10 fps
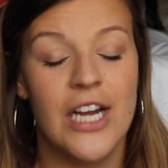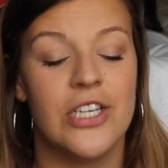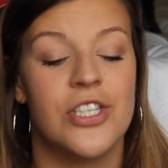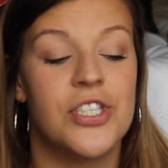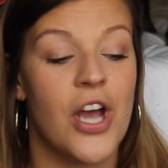
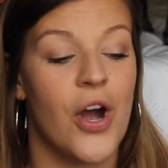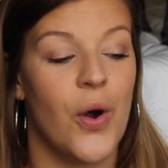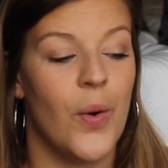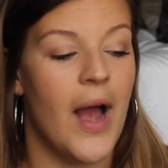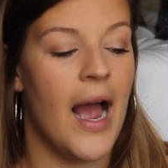
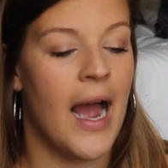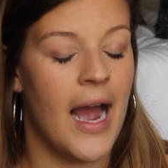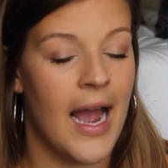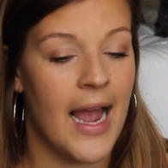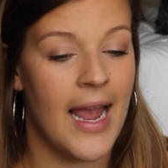So
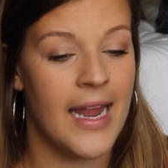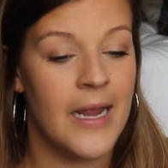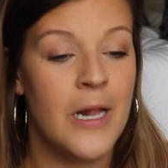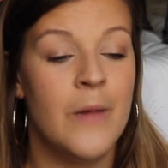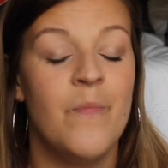
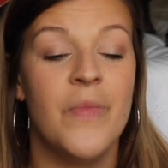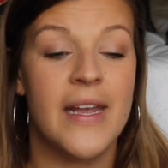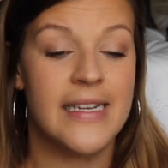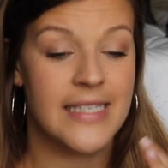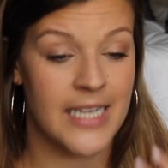I
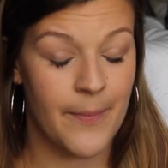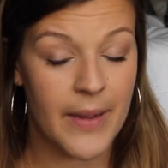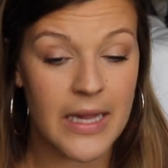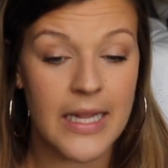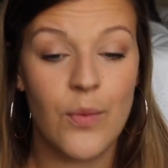
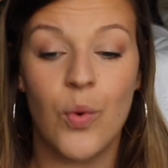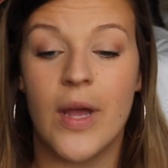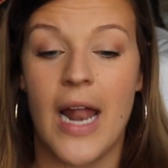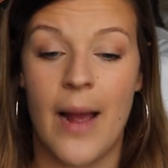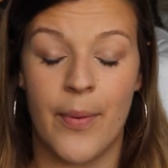typically will
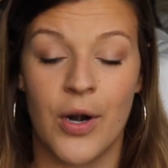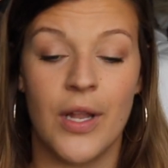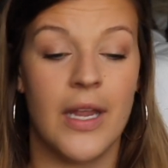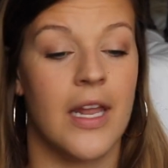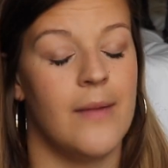get up
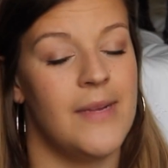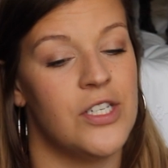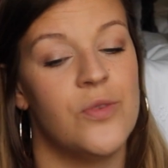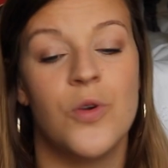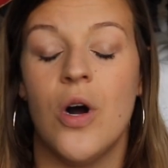early, get on my
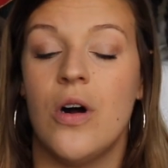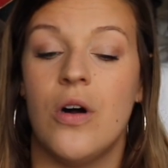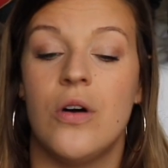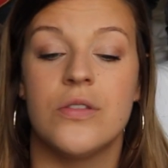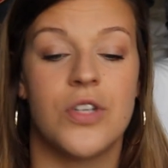Zoom
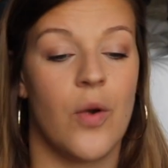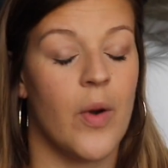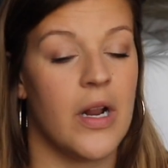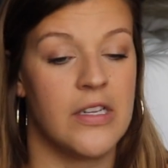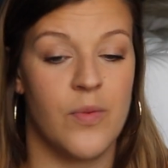call, start
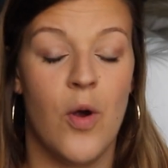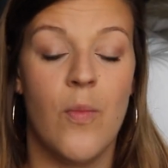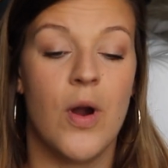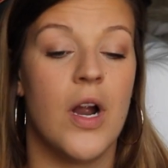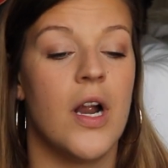working on some
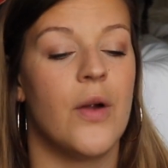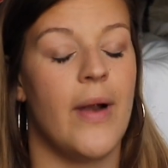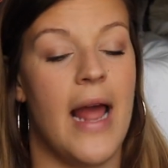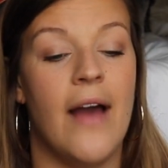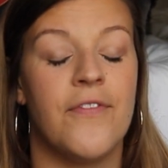homework
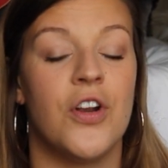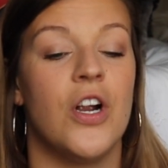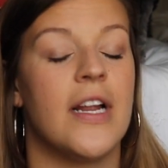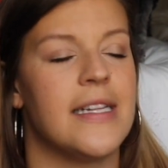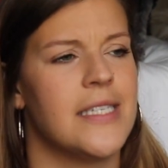right
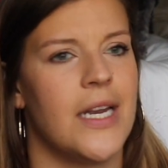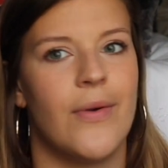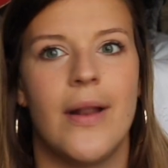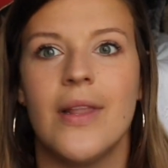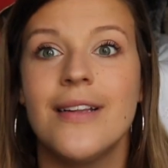after, it gets done
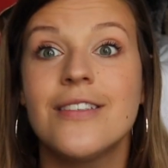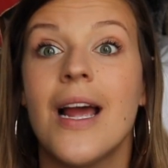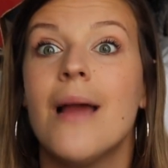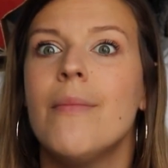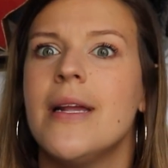around
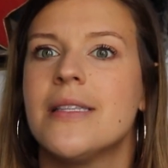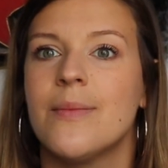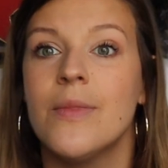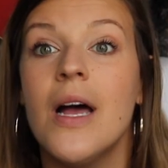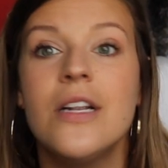lunchtime, eat
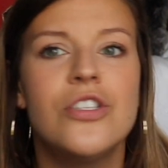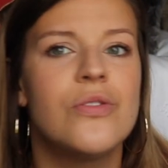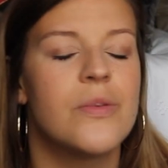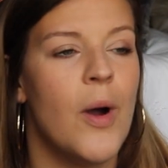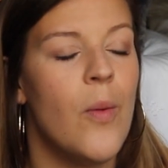some lunch,
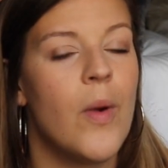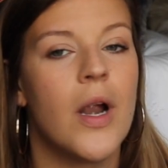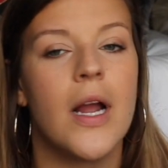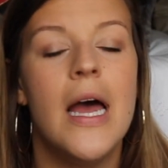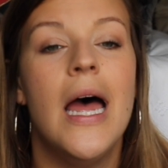do some homework.